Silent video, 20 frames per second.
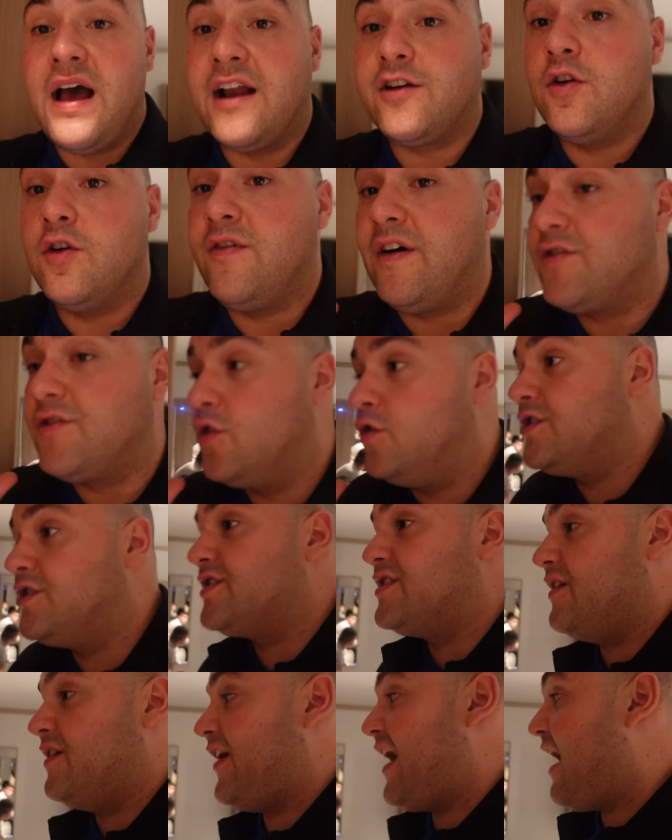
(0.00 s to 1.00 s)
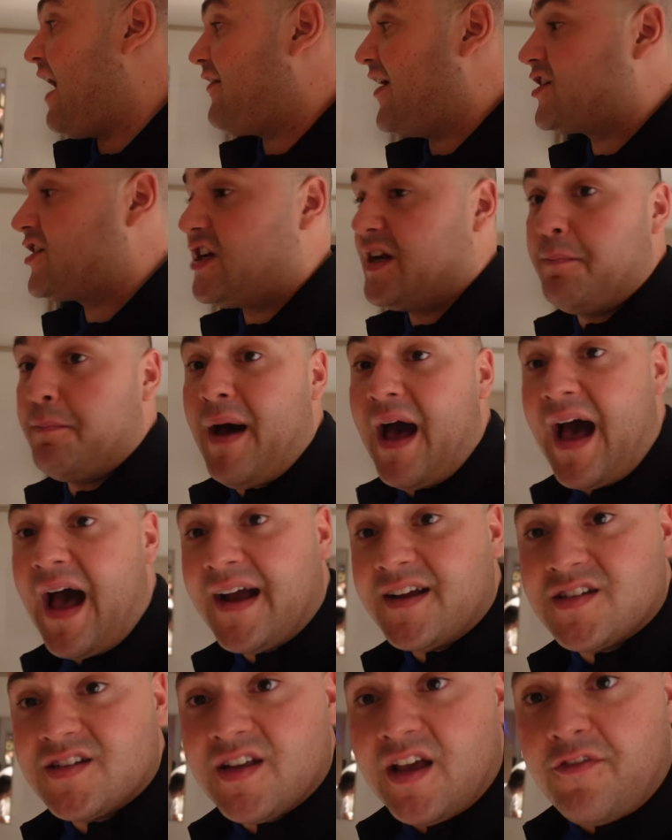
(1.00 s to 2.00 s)
I don't know if I've told you, Stevie, I've actually
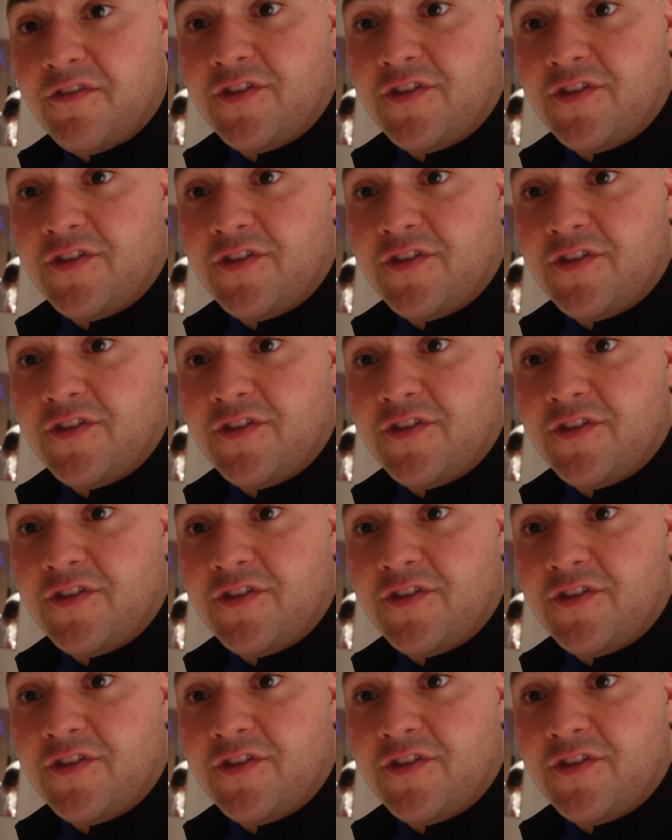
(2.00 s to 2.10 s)
packed a